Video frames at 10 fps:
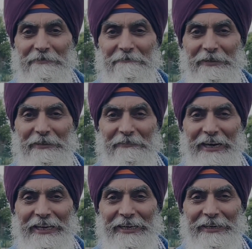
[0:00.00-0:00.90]
with the
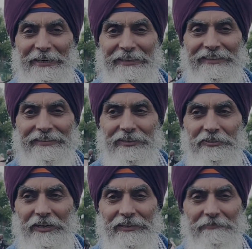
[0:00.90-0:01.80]
rain and the
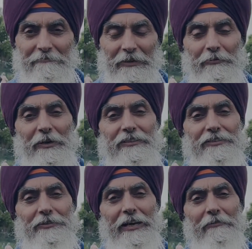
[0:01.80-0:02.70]
sunshine. But what
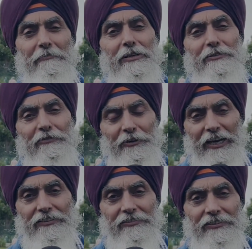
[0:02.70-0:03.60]
stood out most for
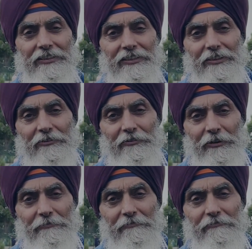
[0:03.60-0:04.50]
us
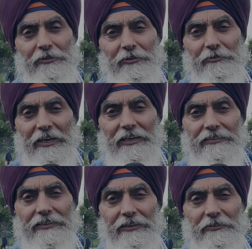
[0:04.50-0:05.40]
from
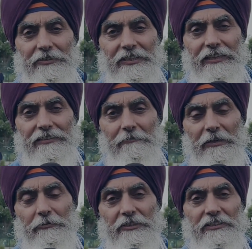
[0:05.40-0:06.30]
Gurdwara Sri Guru Singh
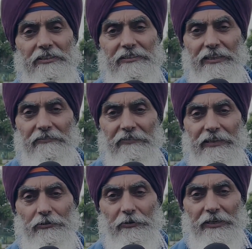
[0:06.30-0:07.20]
Sabha, which is a Sikh
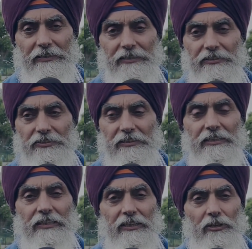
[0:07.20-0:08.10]
faith organisation,
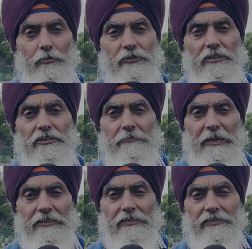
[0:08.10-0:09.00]
was the
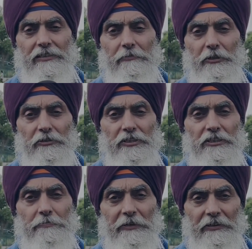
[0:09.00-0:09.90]
tremendous community
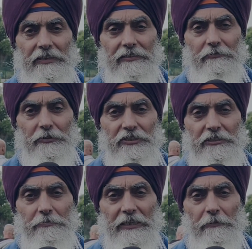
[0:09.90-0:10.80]
spirit which
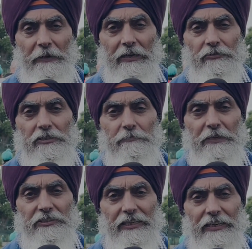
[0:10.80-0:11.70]
has been espoused,
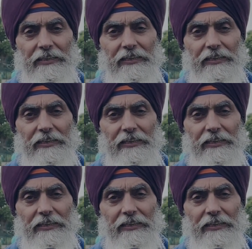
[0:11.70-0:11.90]
especially